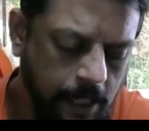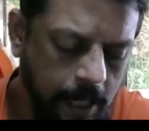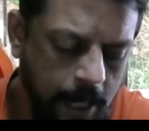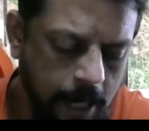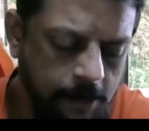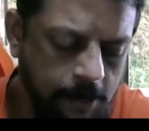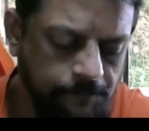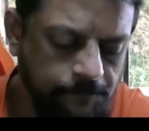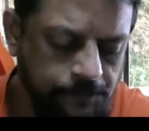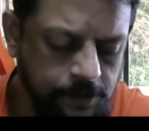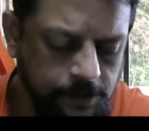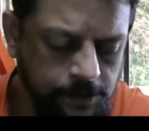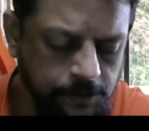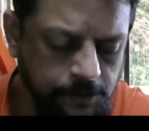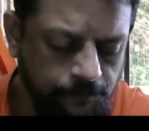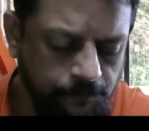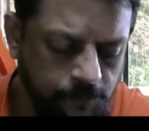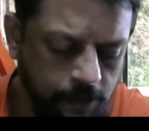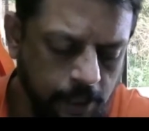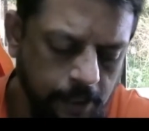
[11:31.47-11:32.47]
After the
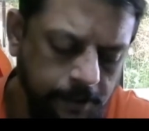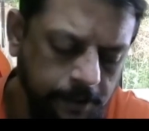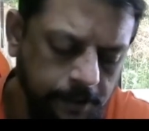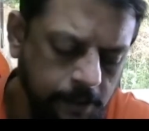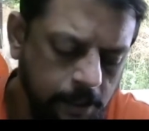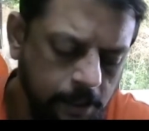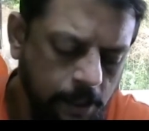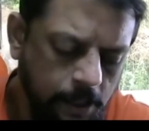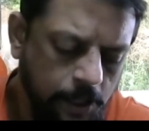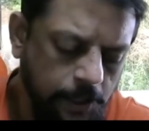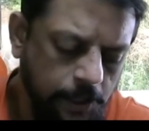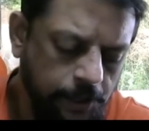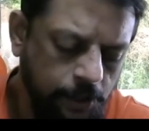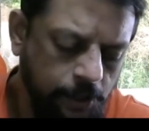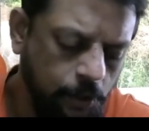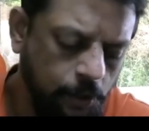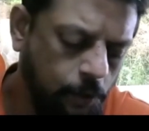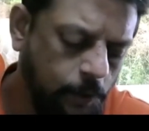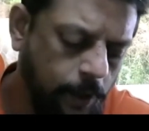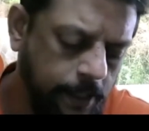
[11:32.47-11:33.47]
flood,
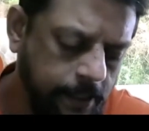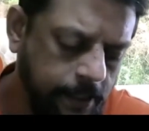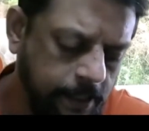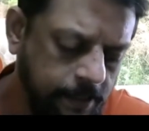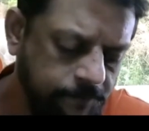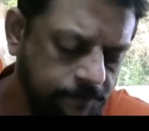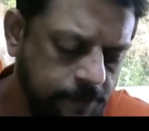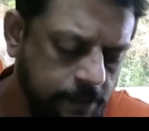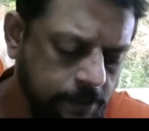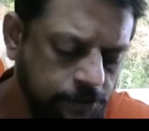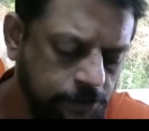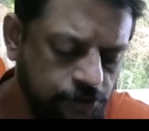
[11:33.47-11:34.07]
Noah lived